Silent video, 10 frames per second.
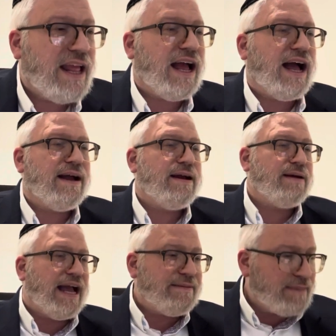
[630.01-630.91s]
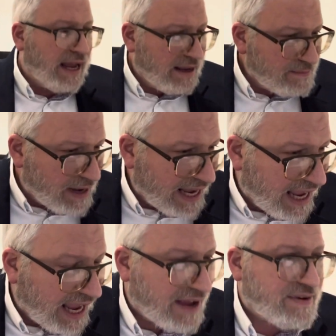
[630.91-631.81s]
I, I, my, my,
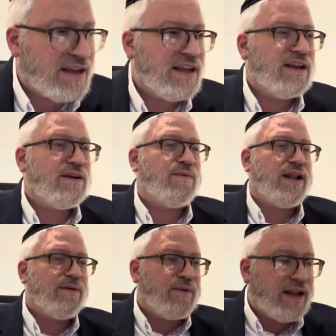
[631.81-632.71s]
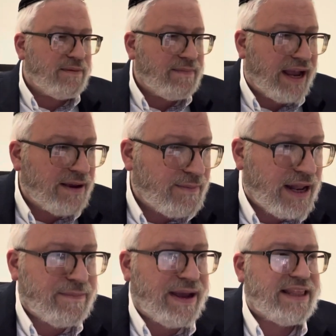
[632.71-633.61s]
I have a one of, one of my one
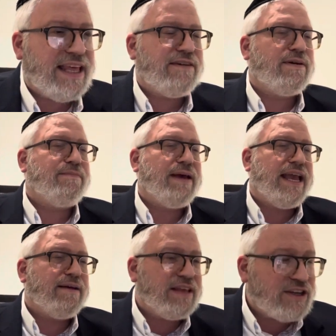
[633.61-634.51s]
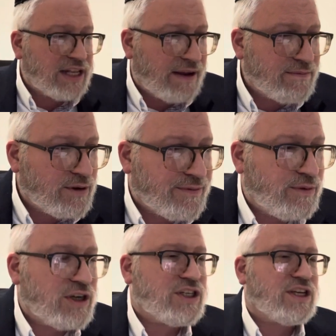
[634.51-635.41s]
of my dear rebbeim. They should have a
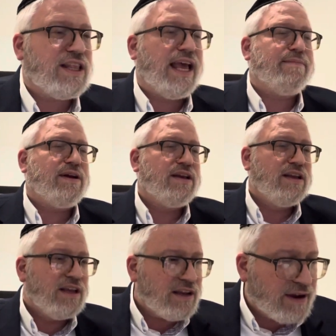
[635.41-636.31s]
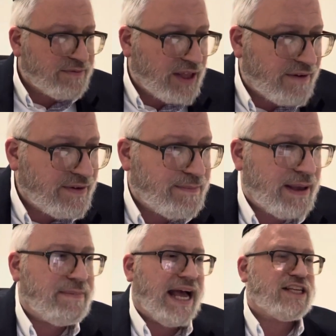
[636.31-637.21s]
refuah shalema. Rav David
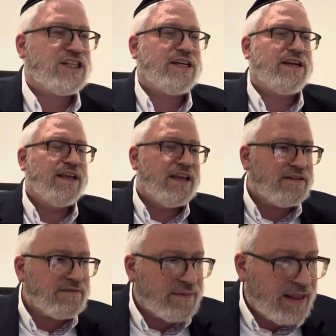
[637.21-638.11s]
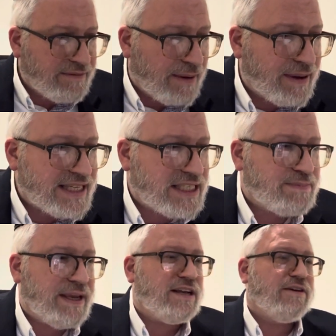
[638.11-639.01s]
ben Bashia, Rav, Rabbi
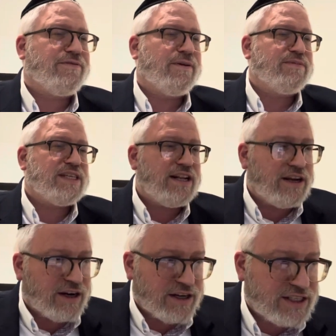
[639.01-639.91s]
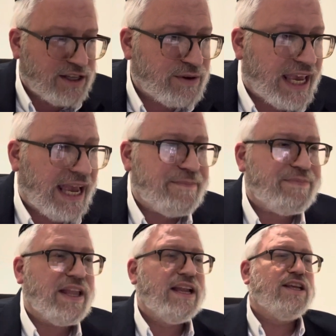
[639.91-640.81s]
Spiegel from Cedarhurst. Okay,
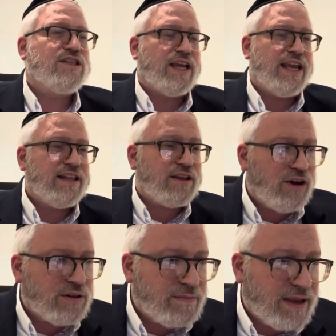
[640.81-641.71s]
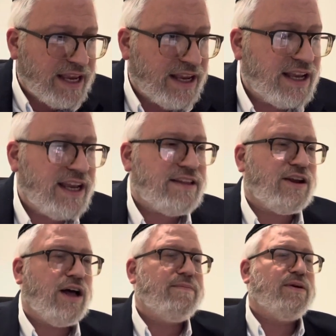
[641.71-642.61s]
so he told me. He
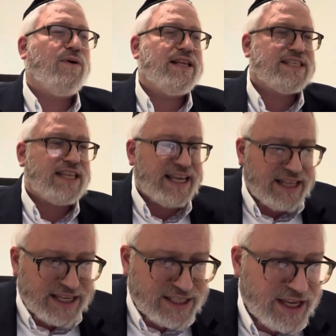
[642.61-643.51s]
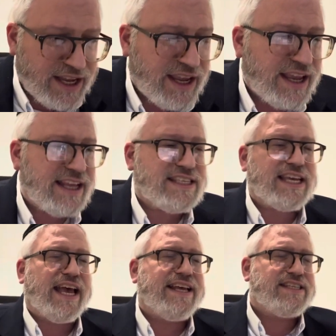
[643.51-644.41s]
told me once like this. It
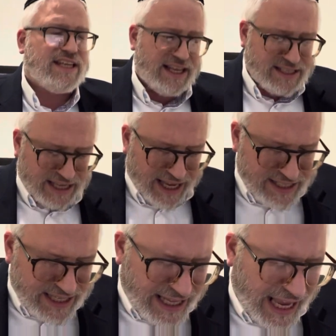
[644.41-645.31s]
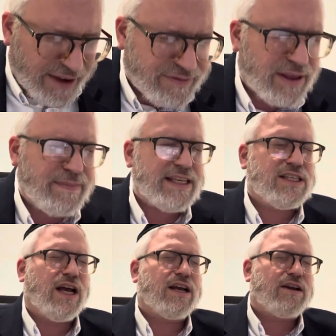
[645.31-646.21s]
says it says that you have to be
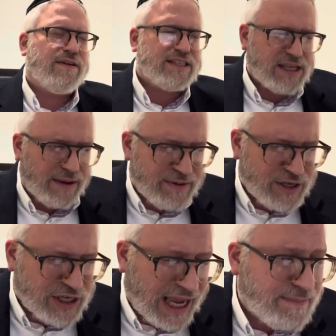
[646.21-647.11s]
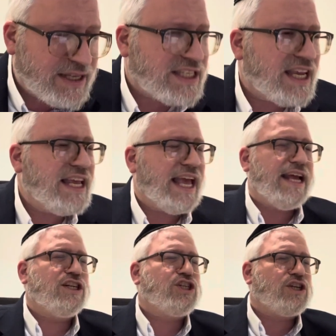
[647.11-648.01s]
zachras yom Shabbos
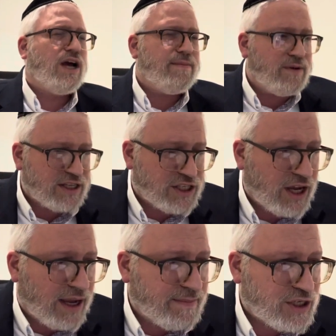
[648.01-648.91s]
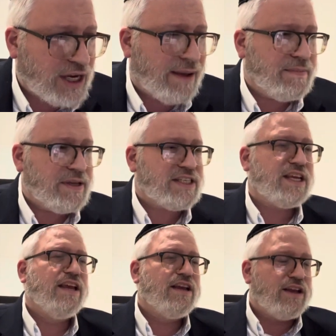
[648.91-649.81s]
and shomeras yom Shabbos.
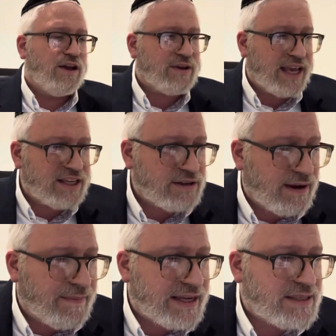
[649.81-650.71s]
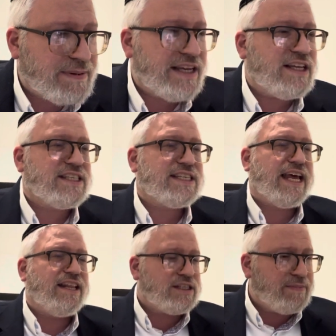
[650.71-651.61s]
Okay, so Rabbi Spiegel
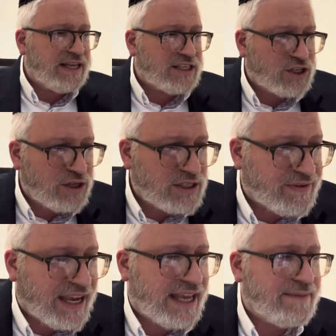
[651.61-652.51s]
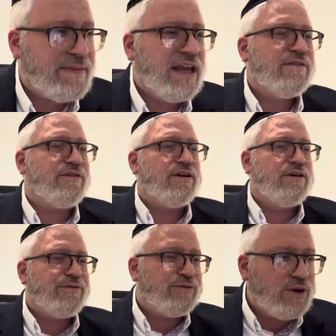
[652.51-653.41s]
said there should be a schus for him, for
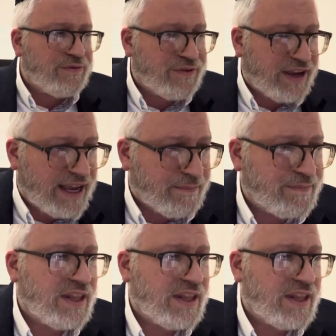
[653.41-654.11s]
a refuah for him.